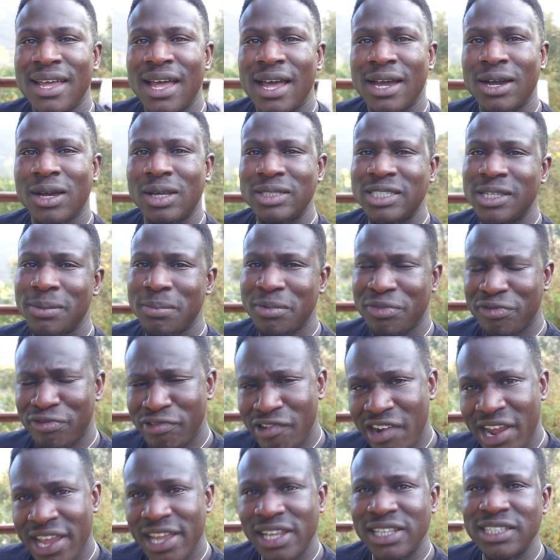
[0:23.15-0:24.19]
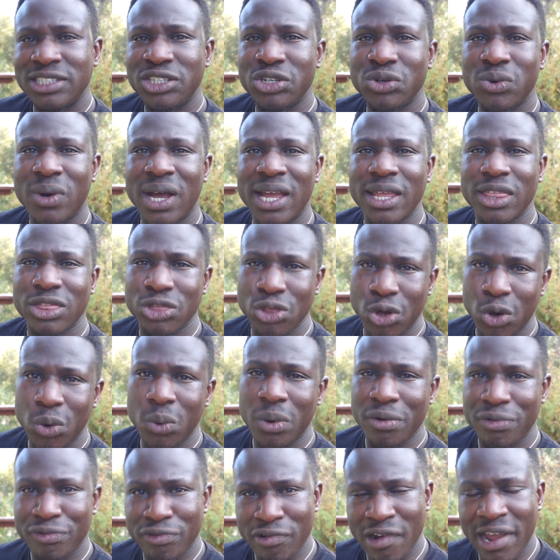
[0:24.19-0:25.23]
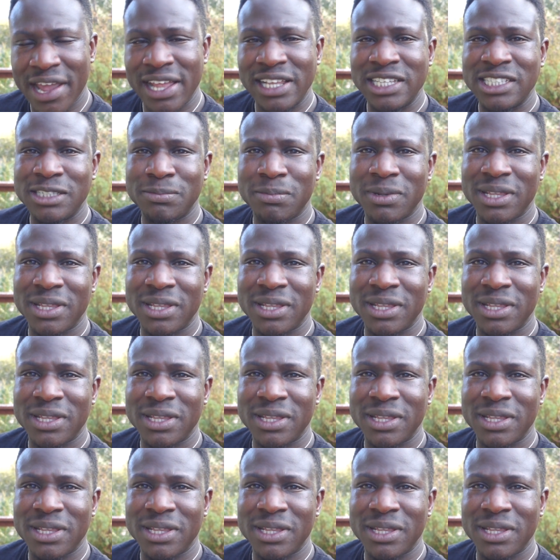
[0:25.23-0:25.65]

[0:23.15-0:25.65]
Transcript: I got some friends who I thought were friends,